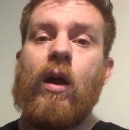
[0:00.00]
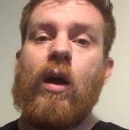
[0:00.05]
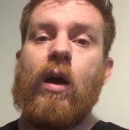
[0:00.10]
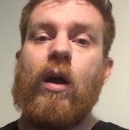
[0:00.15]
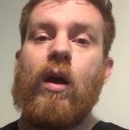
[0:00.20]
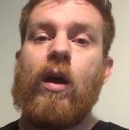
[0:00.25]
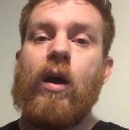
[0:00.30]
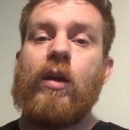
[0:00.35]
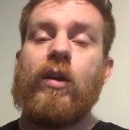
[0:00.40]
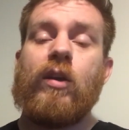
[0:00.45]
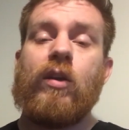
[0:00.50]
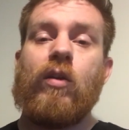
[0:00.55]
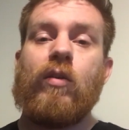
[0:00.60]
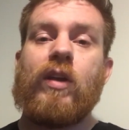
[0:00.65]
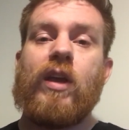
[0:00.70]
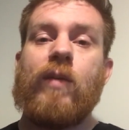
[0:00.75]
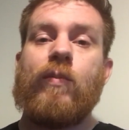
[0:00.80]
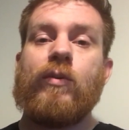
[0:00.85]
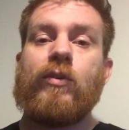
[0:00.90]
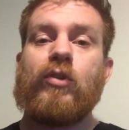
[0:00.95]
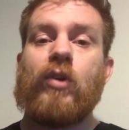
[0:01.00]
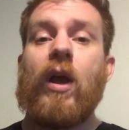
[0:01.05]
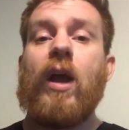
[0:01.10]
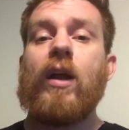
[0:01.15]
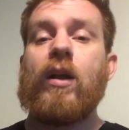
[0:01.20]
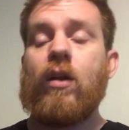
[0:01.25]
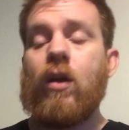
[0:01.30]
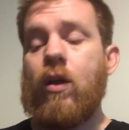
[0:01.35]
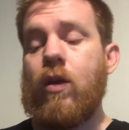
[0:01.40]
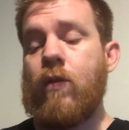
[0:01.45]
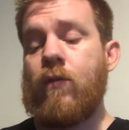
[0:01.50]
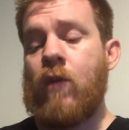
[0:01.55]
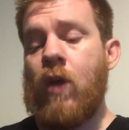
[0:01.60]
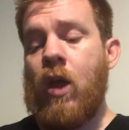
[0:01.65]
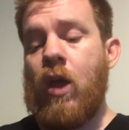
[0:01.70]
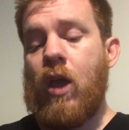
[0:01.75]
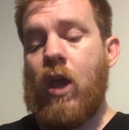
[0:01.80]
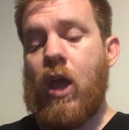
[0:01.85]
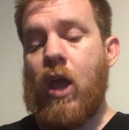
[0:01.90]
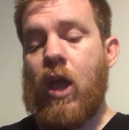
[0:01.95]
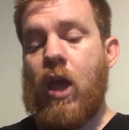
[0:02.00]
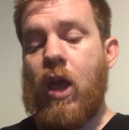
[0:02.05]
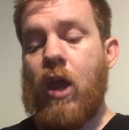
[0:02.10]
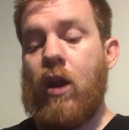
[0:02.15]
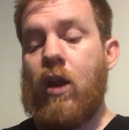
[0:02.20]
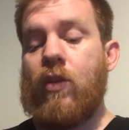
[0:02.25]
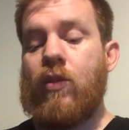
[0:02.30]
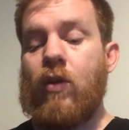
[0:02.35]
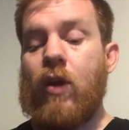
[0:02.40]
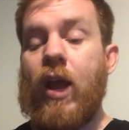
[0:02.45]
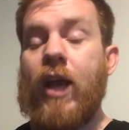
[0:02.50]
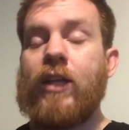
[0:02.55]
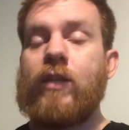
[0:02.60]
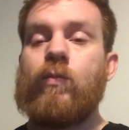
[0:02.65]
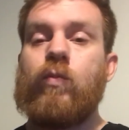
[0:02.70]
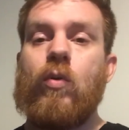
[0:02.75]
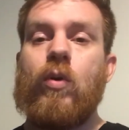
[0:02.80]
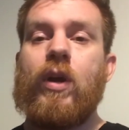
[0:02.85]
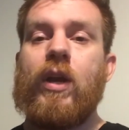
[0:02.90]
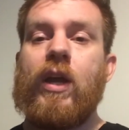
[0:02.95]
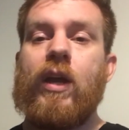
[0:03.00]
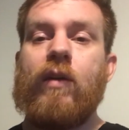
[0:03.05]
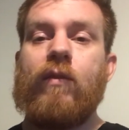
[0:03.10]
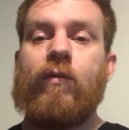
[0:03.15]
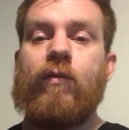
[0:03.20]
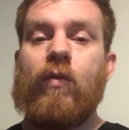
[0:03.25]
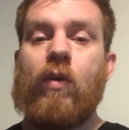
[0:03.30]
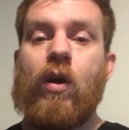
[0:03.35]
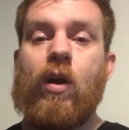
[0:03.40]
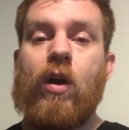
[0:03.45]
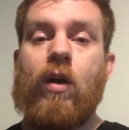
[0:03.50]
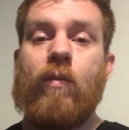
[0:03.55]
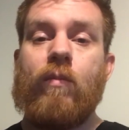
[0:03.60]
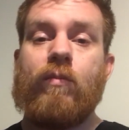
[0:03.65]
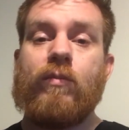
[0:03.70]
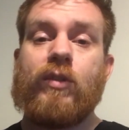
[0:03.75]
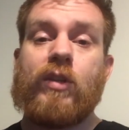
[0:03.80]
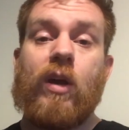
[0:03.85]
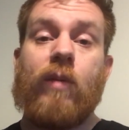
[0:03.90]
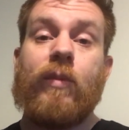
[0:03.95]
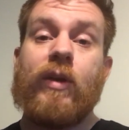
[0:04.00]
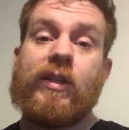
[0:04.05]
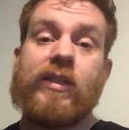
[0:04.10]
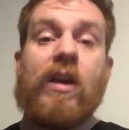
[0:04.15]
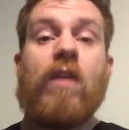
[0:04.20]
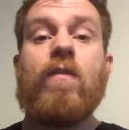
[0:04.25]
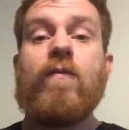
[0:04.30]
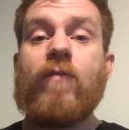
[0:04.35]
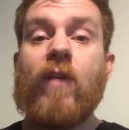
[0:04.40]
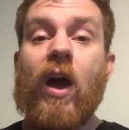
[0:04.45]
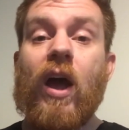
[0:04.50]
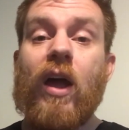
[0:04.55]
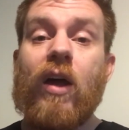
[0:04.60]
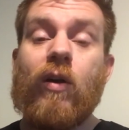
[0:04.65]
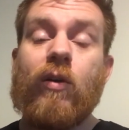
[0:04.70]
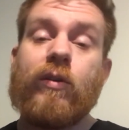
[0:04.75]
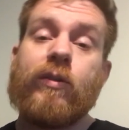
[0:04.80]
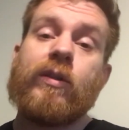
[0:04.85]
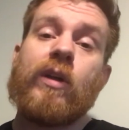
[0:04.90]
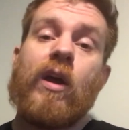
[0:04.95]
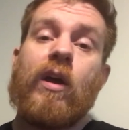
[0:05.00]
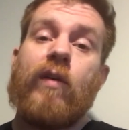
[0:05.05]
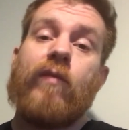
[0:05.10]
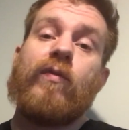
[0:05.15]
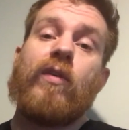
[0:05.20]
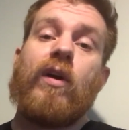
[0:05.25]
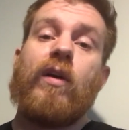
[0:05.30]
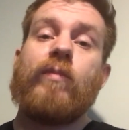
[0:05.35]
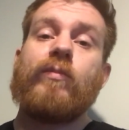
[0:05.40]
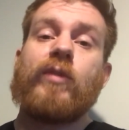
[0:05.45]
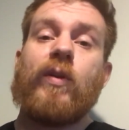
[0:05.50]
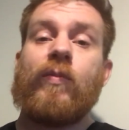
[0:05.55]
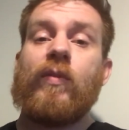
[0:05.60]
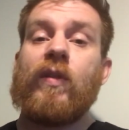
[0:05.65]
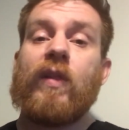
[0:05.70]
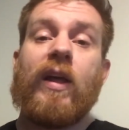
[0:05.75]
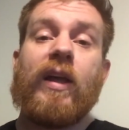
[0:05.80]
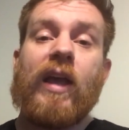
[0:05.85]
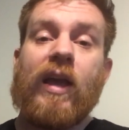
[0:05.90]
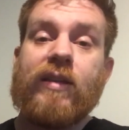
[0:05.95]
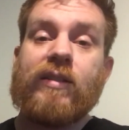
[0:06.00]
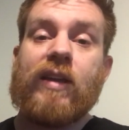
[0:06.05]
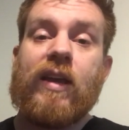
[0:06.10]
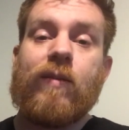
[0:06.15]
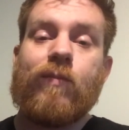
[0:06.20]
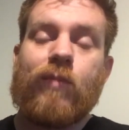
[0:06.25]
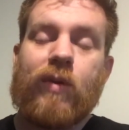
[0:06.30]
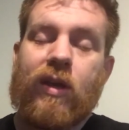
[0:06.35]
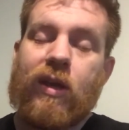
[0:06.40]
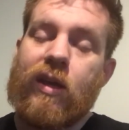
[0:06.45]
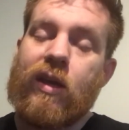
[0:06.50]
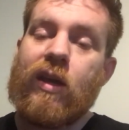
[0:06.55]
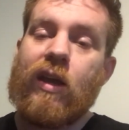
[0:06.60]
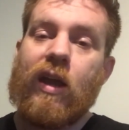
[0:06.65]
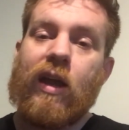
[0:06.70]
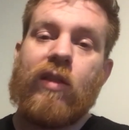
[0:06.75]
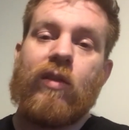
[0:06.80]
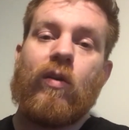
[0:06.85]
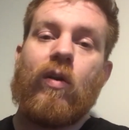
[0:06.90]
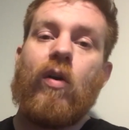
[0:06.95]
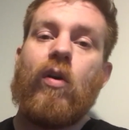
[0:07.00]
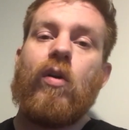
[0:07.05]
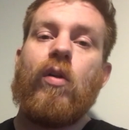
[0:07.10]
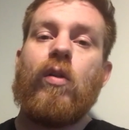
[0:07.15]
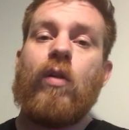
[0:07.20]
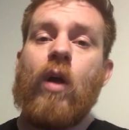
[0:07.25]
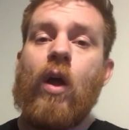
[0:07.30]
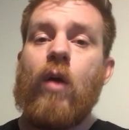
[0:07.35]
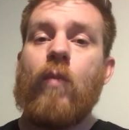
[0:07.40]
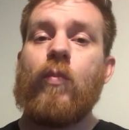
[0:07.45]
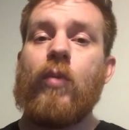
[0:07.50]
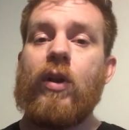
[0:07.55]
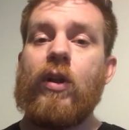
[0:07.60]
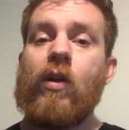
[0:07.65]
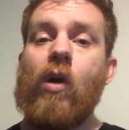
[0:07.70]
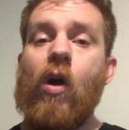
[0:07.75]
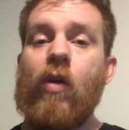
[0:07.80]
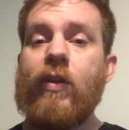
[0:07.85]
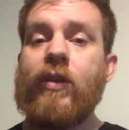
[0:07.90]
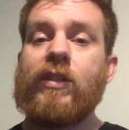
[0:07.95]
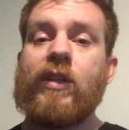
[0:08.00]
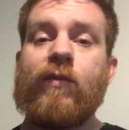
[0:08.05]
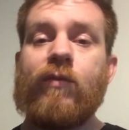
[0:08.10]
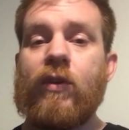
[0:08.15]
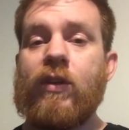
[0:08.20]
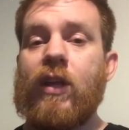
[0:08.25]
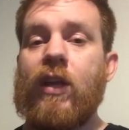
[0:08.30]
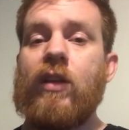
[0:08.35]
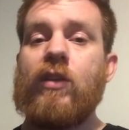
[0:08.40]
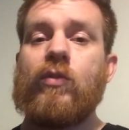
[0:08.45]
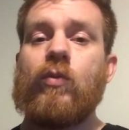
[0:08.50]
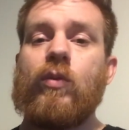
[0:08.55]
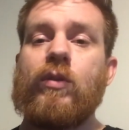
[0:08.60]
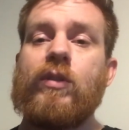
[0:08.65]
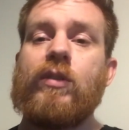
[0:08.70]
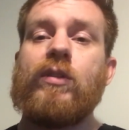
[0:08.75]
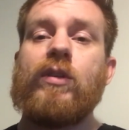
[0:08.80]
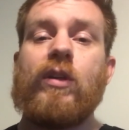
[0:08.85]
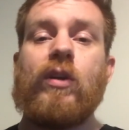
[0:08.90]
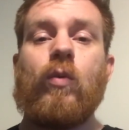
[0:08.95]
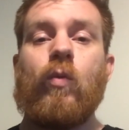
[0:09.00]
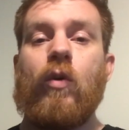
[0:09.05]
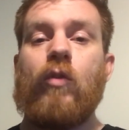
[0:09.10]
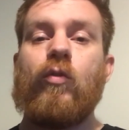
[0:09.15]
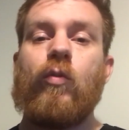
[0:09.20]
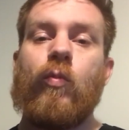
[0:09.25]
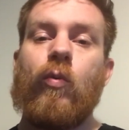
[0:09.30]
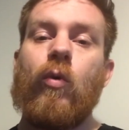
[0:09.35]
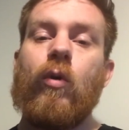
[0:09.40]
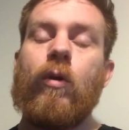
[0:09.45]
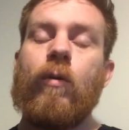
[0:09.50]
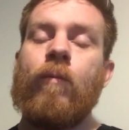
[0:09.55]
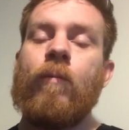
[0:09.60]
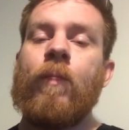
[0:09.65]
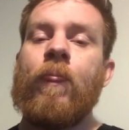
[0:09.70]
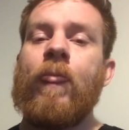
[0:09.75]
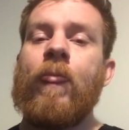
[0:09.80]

uh, you know, keeping track of, and they're exporting from some Excel files, from something like SAP, and they're all putting all these different data sources into one report.